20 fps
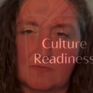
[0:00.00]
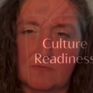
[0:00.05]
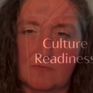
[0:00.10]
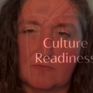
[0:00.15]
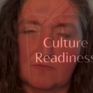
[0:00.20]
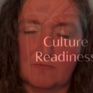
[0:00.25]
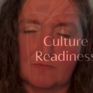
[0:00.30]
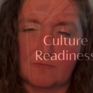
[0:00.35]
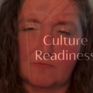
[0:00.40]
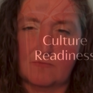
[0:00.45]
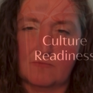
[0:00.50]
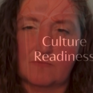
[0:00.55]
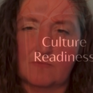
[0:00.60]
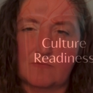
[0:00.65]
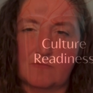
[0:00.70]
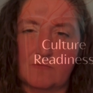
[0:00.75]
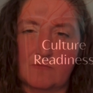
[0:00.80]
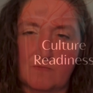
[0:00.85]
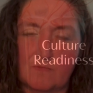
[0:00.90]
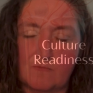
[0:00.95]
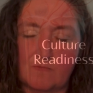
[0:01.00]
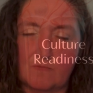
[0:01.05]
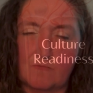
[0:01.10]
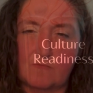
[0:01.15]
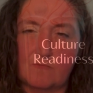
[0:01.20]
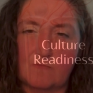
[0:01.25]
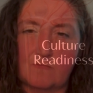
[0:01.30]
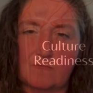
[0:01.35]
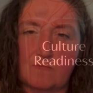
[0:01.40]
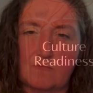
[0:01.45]

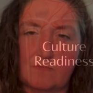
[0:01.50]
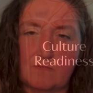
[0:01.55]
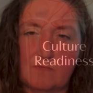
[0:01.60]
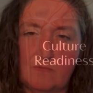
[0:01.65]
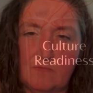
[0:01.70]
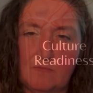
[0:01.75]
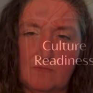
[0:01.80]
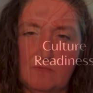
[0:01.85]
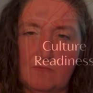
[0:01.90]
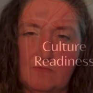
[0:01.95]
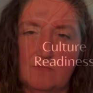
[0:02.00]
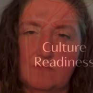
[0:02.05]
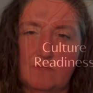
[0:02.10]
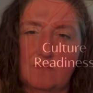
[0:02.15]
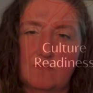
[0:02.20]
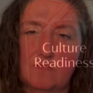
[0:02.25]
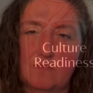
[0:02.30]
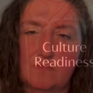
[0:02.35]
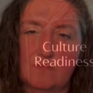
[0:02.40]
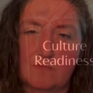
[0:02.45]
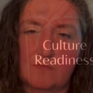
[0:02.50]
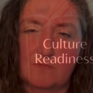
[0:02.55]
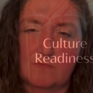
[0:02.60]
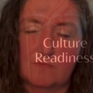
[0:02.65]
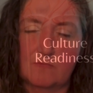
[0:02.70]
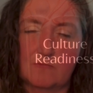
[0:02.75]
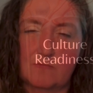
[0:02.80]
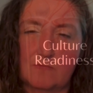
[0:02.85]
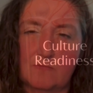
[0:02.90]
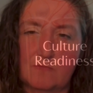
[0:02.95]

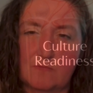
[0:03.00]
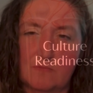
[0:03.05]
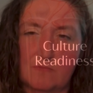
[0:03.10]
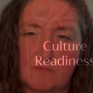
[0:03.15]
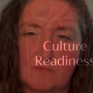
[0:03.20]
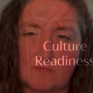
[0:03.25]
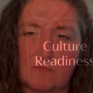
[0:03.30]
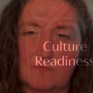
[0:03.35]
[no speech]